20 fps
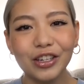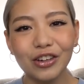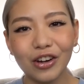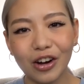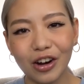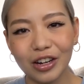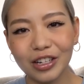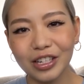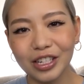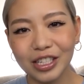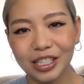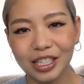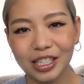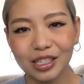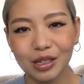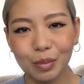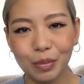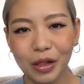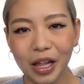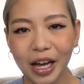you're on
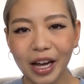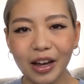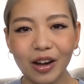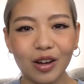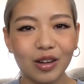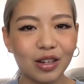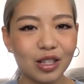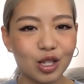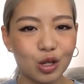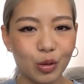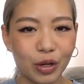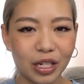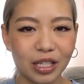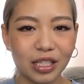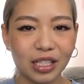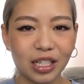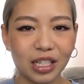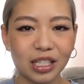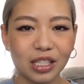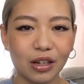Yeezy Supply on the
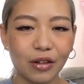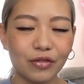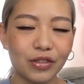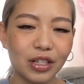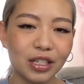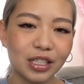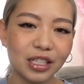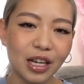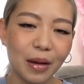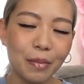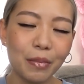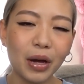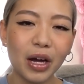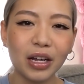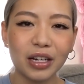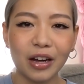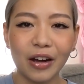26th of December.